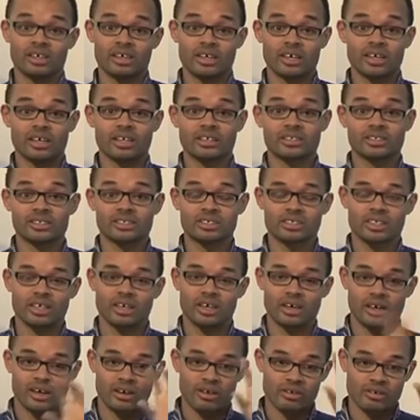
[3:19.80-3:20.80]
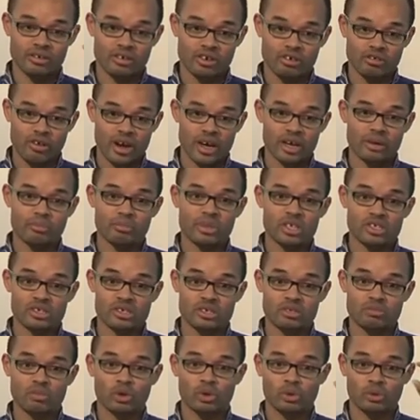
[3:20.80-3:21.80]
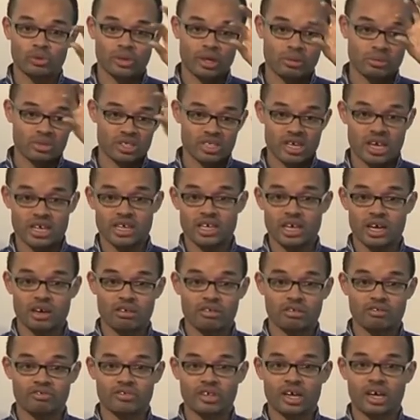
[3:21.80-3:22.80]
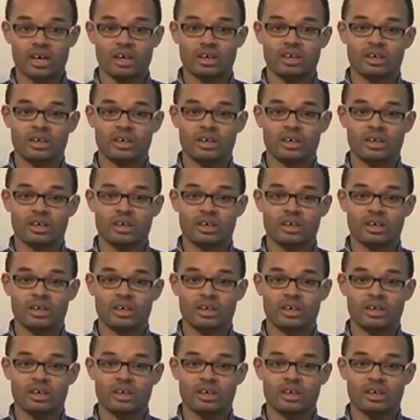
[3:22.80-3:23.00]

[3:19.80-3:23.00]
and create a business model that would take care of that.